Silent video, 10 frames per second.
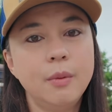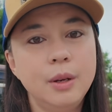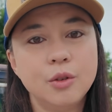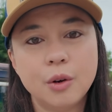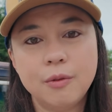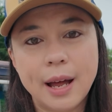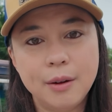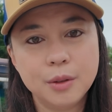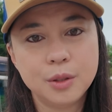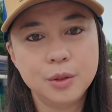We drove
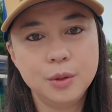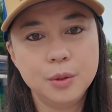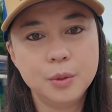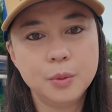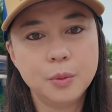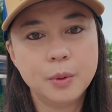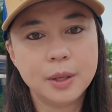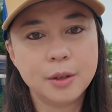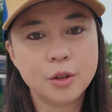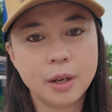out to
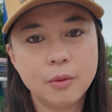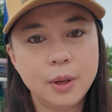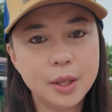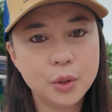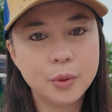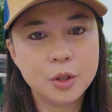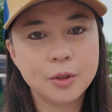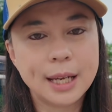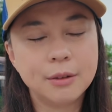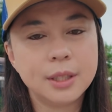where the truck was, which
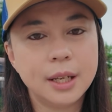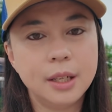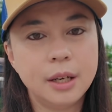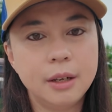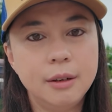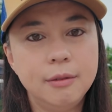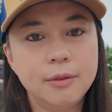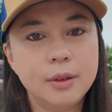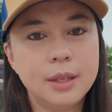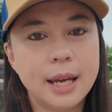was outside of
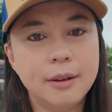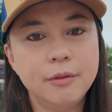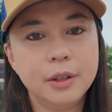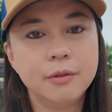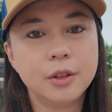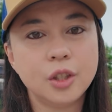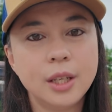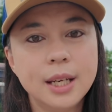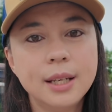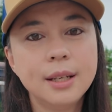Danville, Virginia.